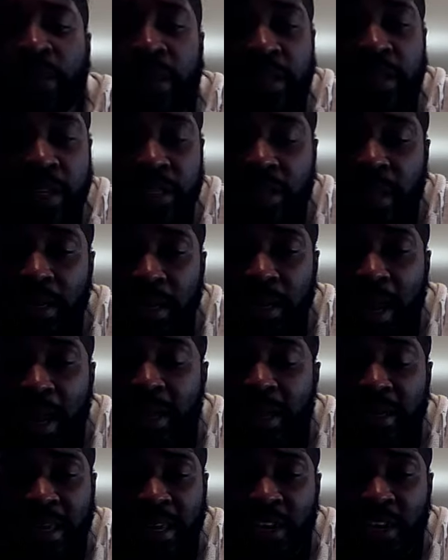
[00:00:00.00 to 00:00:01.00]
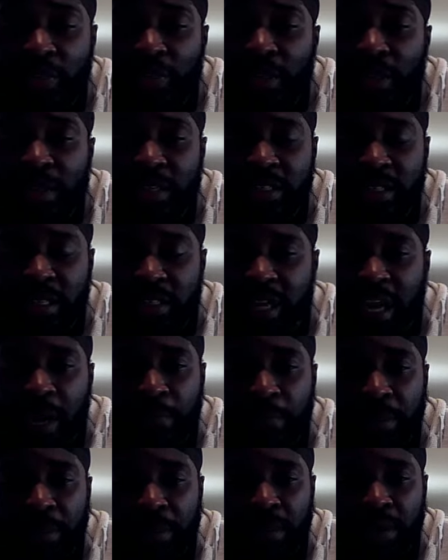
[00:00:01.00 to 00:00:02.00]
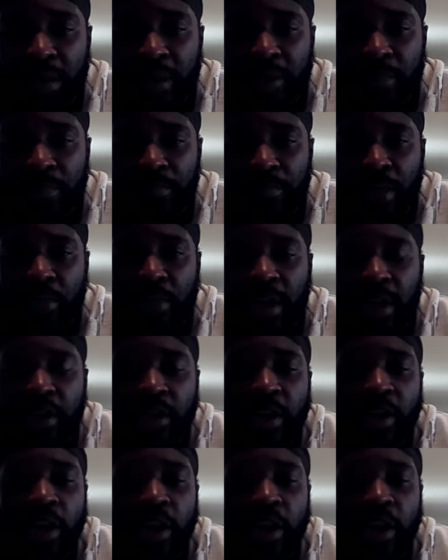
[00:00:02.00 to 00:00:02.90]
there's a lot of key things that's happening here, all right?